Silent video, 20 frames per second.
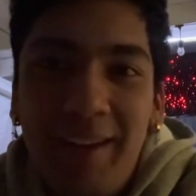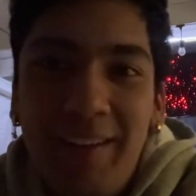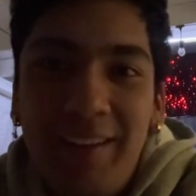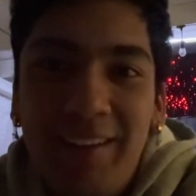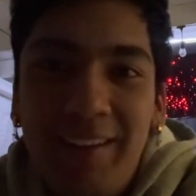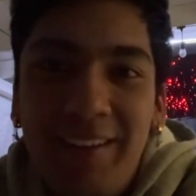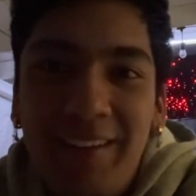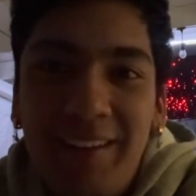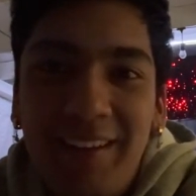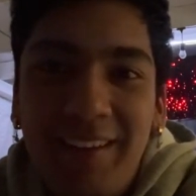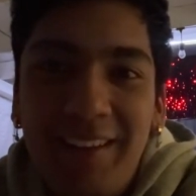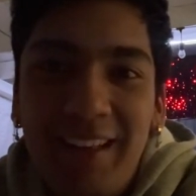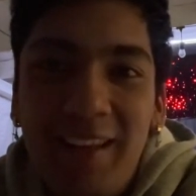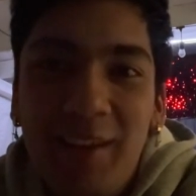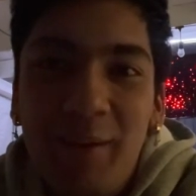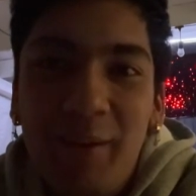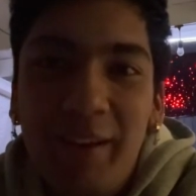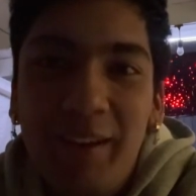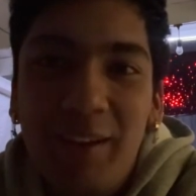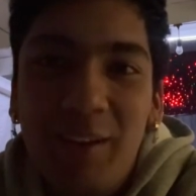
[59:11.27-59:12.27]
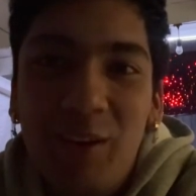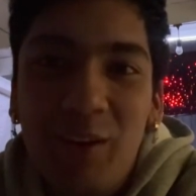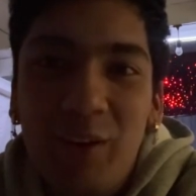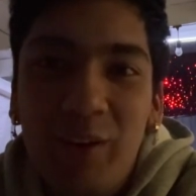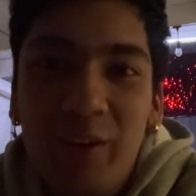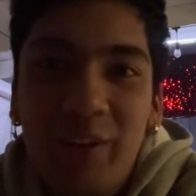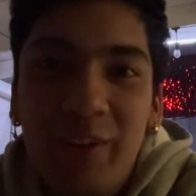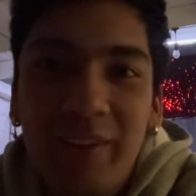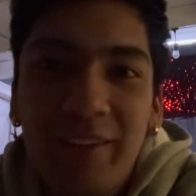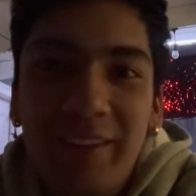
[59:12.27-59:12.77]
man. Uh, I thought they were gonna
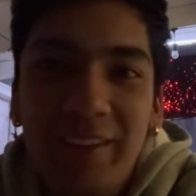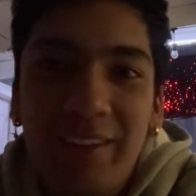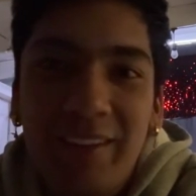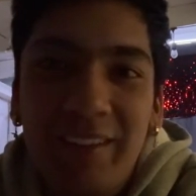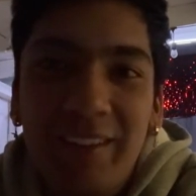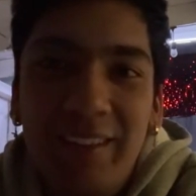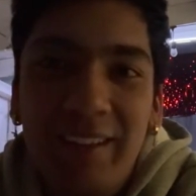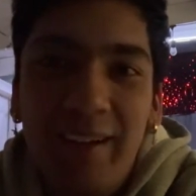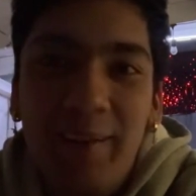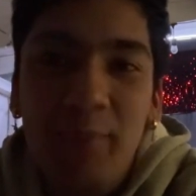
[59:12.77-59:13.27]
go to the.